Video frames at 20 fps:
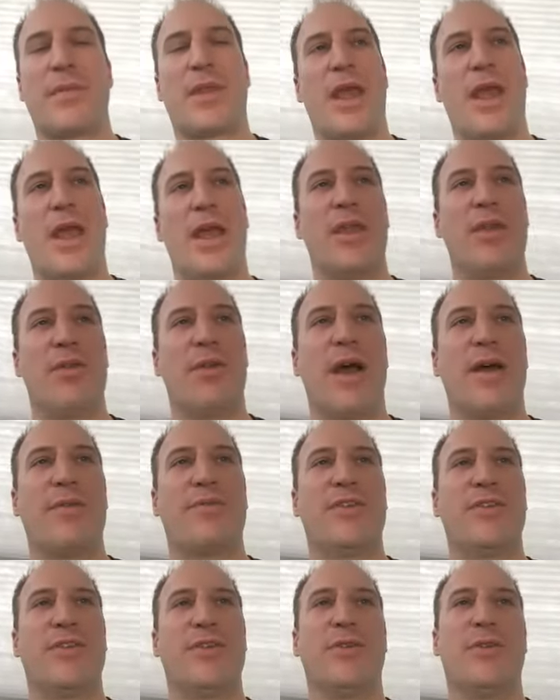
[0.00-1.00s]
Okay, you
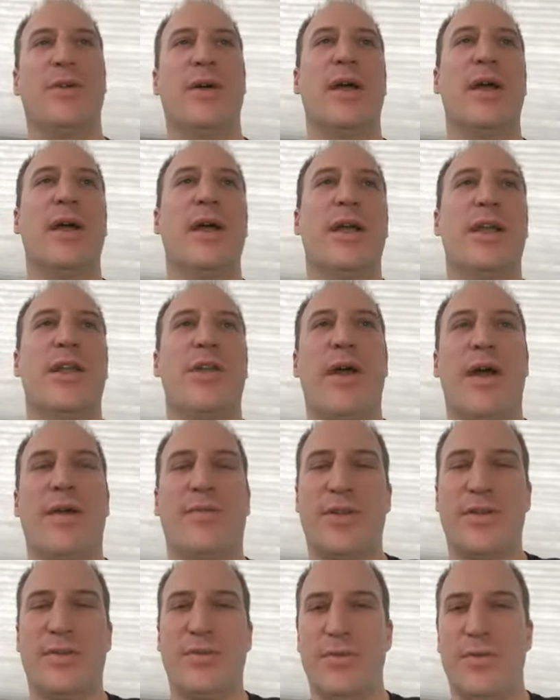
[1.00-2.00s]
have to you have
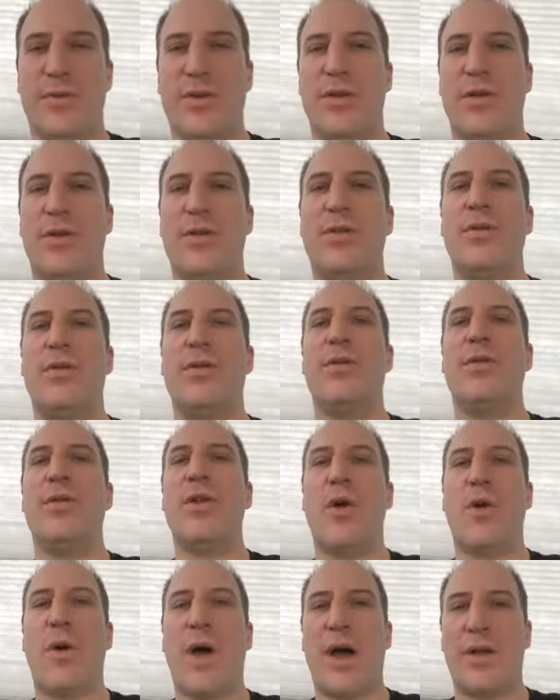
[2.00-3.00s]
to
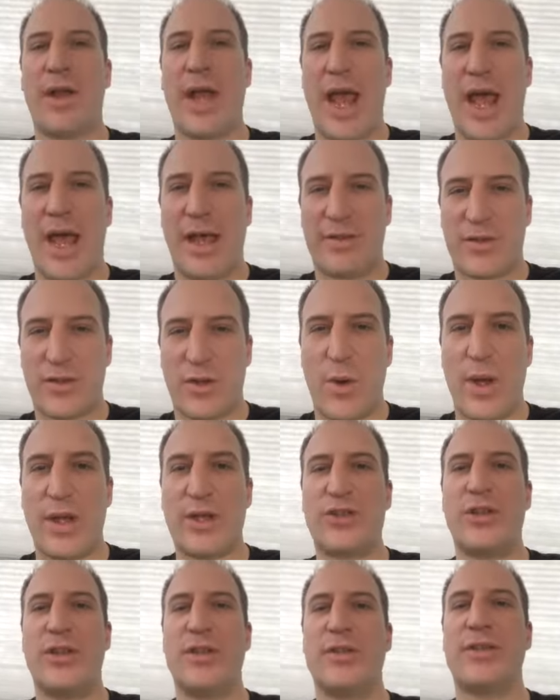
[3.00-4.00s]
know how to ask
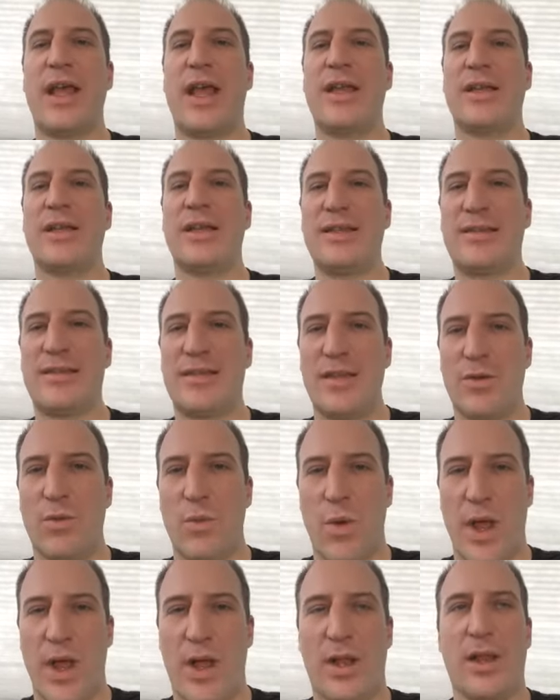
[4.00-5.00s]
questions and listen
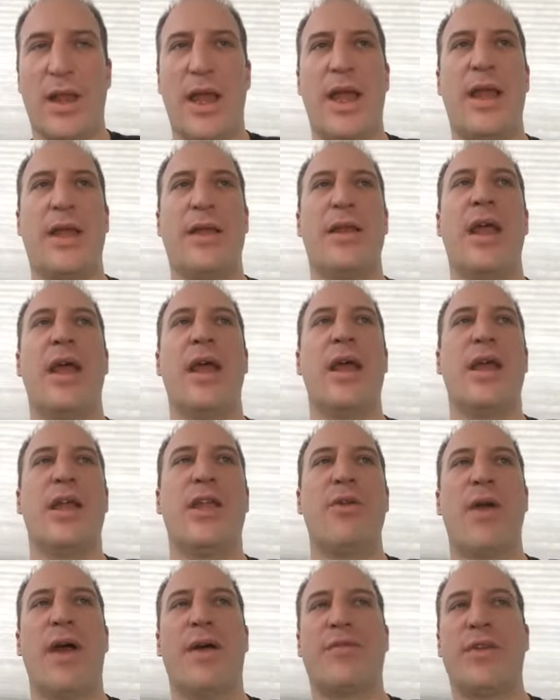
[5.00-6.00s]
well and
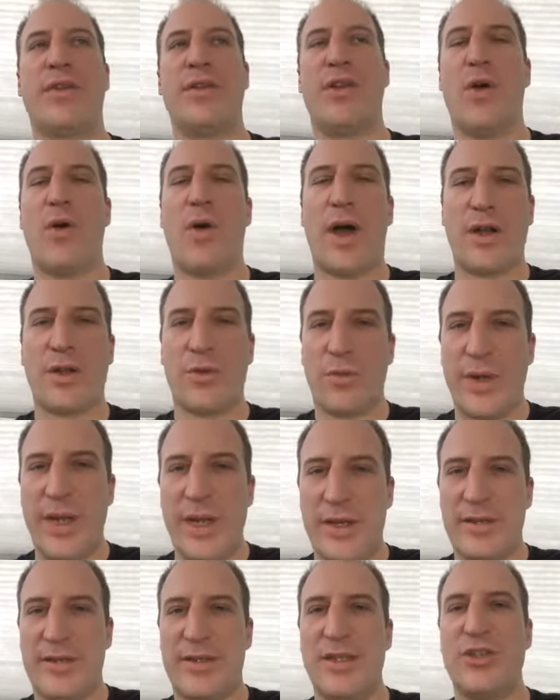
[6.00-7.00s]
you have to know how to
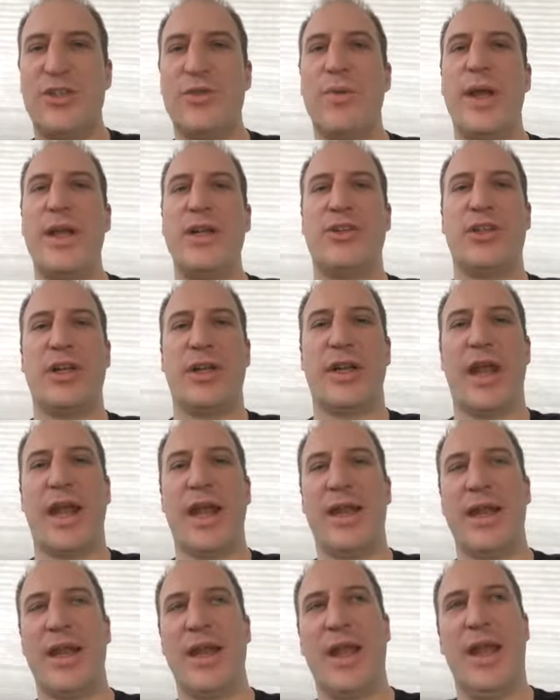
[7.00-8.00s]
read a situation
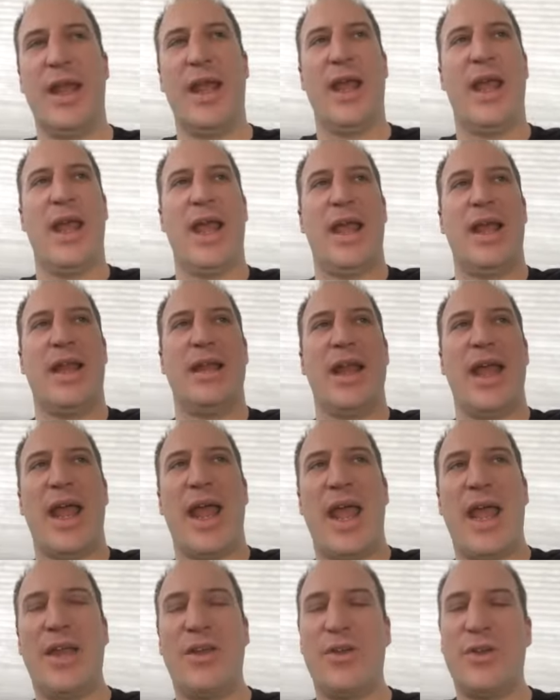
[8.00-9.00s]
and and
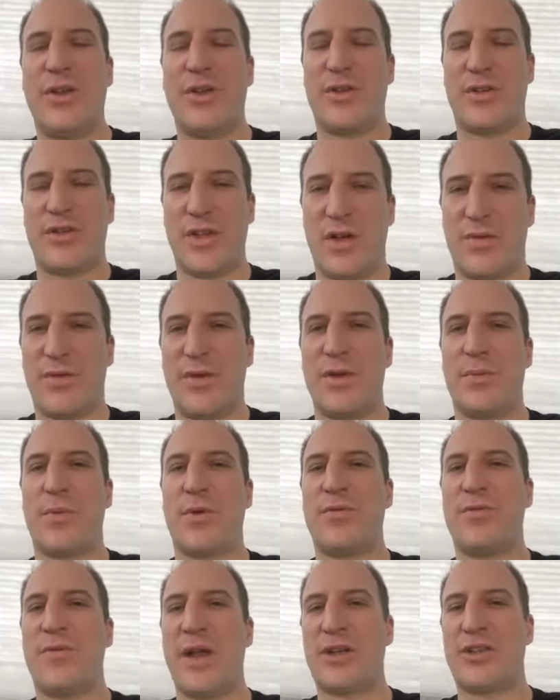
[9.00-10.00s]
handle yourself in a
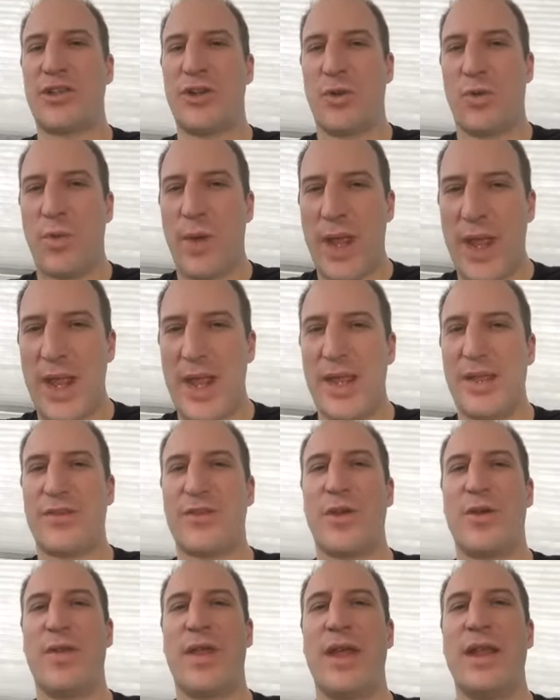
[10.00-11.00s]
professional way
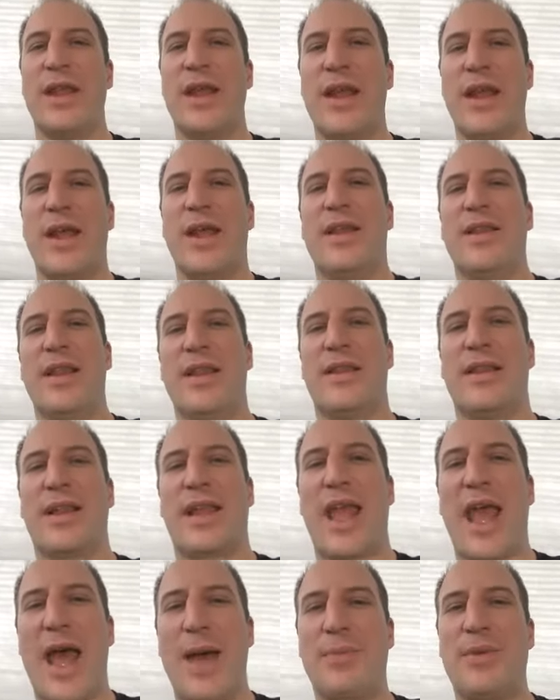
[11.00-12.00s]
so that that the
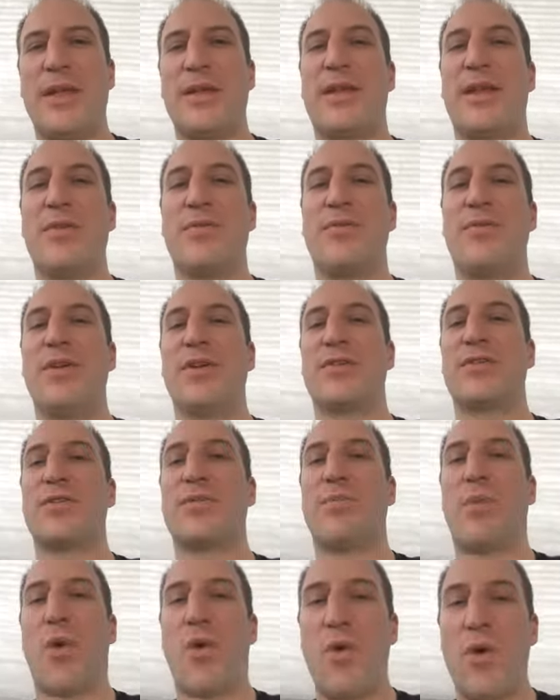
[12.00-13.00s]
captain can feel
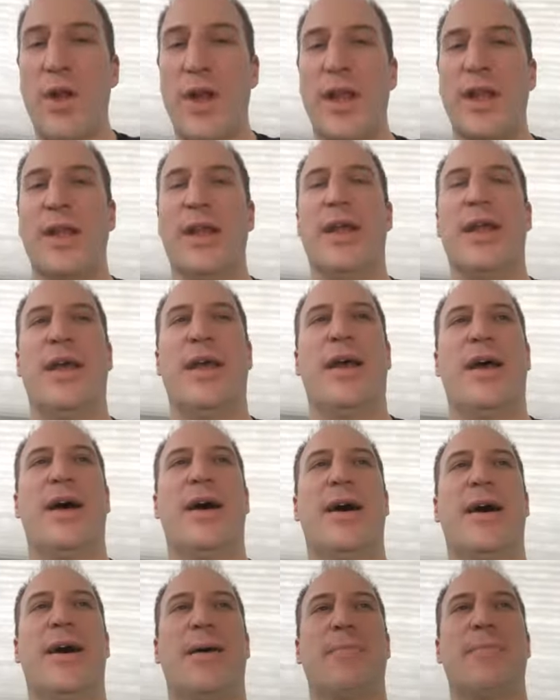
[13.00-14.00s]
supported
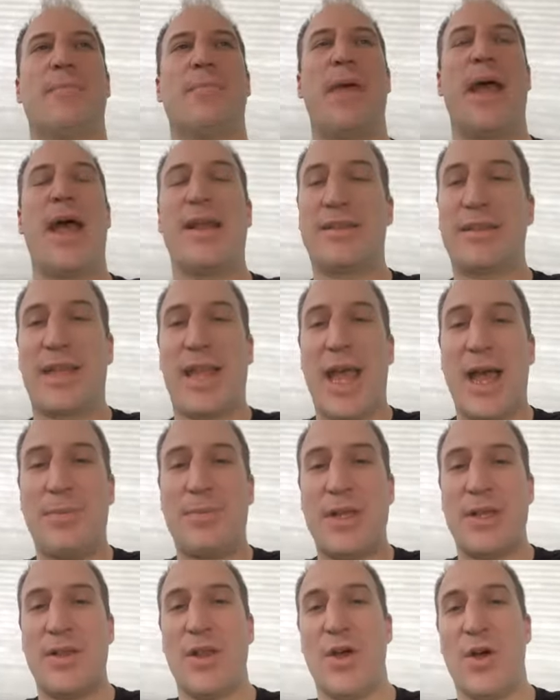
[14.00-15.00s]
um, as a
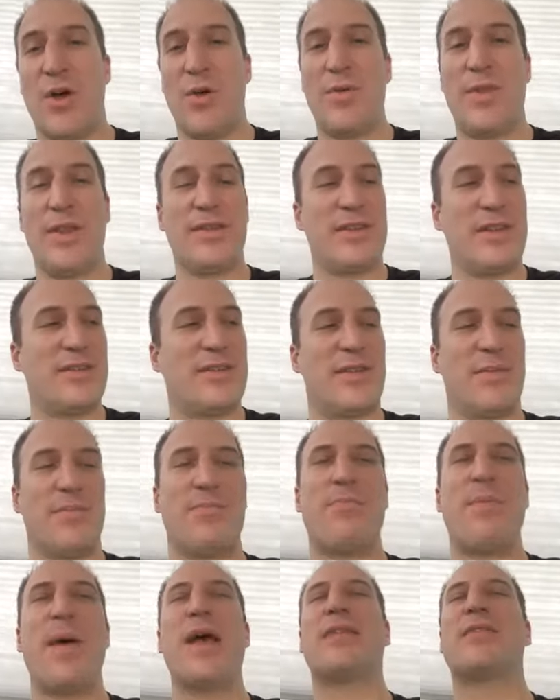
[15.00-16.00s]
captain though this is the
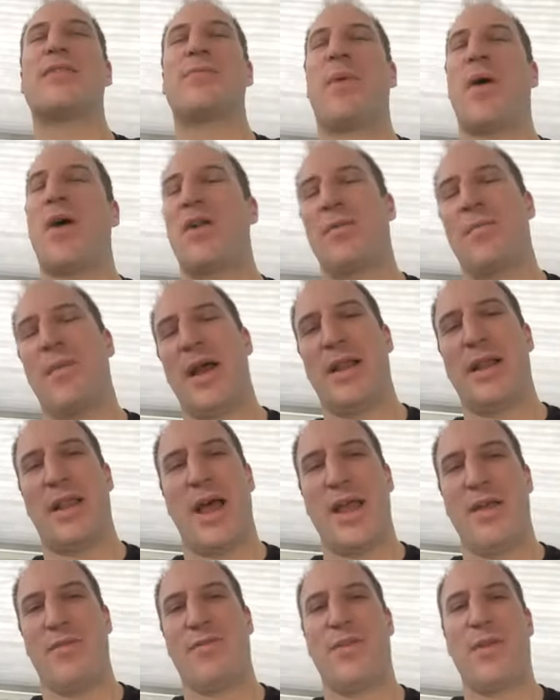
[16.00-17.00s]
best part of my
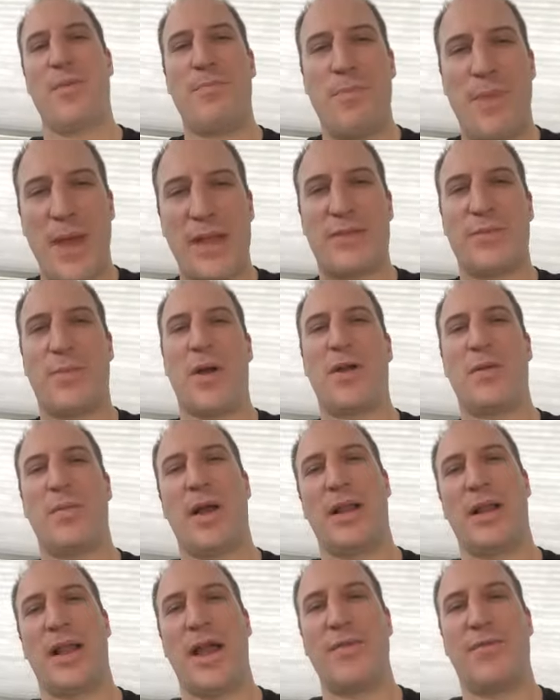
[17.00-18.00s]
life the best part of
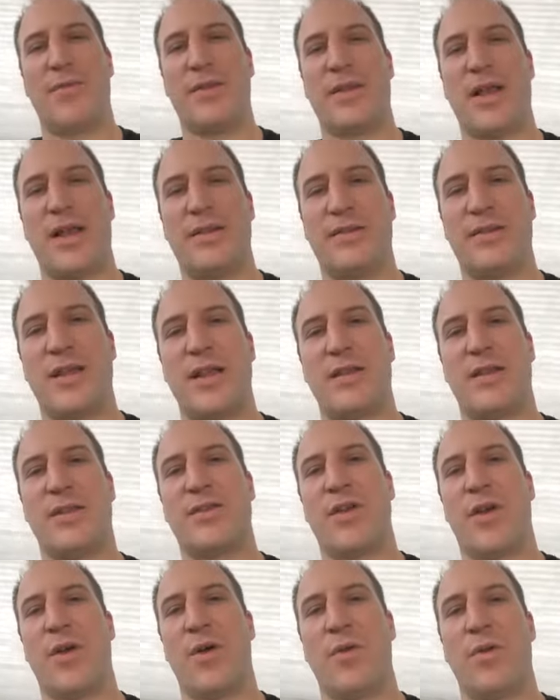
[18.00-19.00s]
my life is i set the
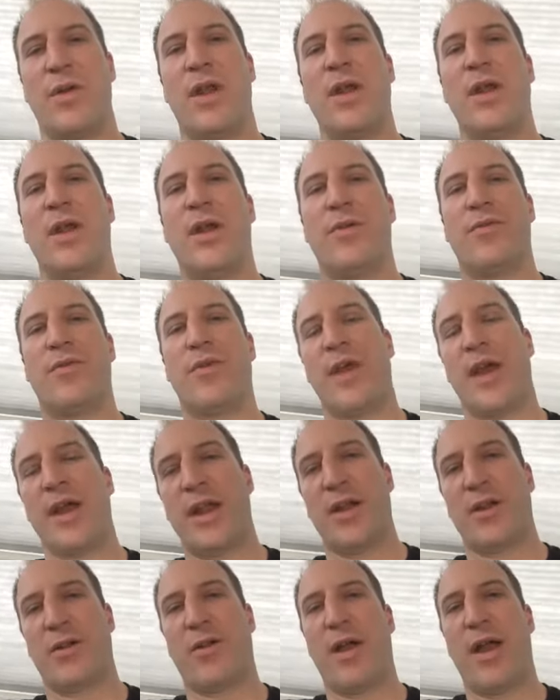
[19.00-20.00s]
tone for that
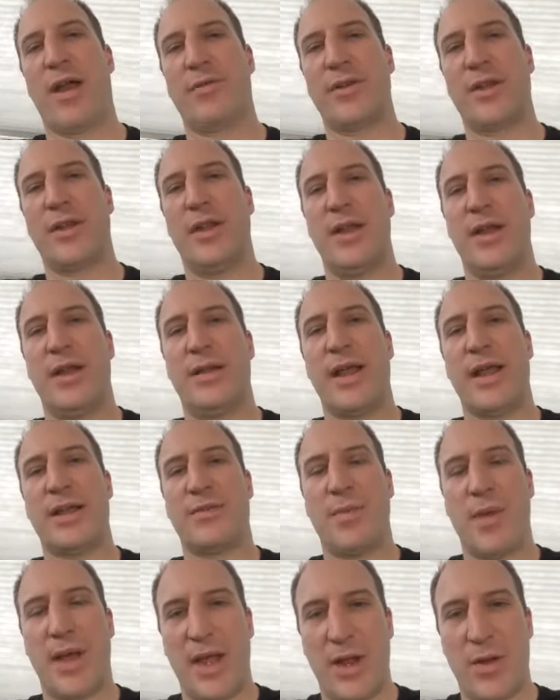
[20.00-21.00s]
aircraft
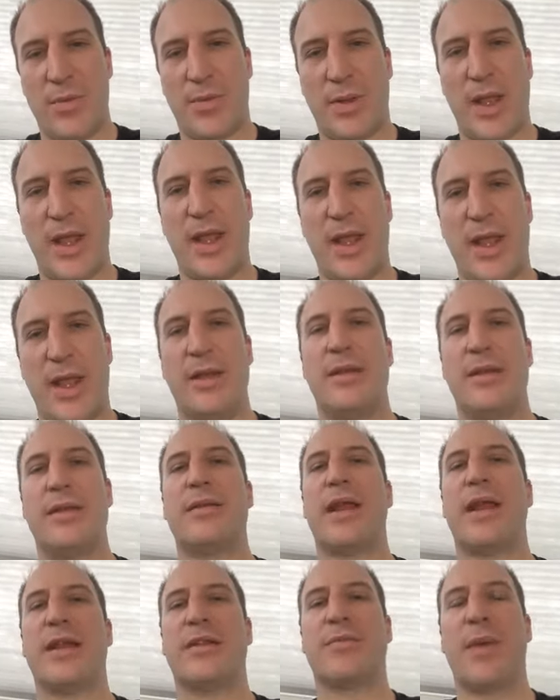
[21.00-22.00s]
that's my airplane
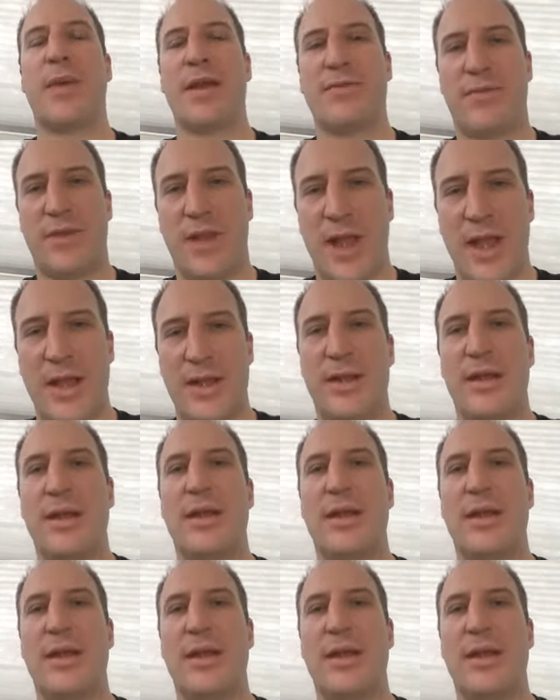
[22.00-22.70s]
that's my flight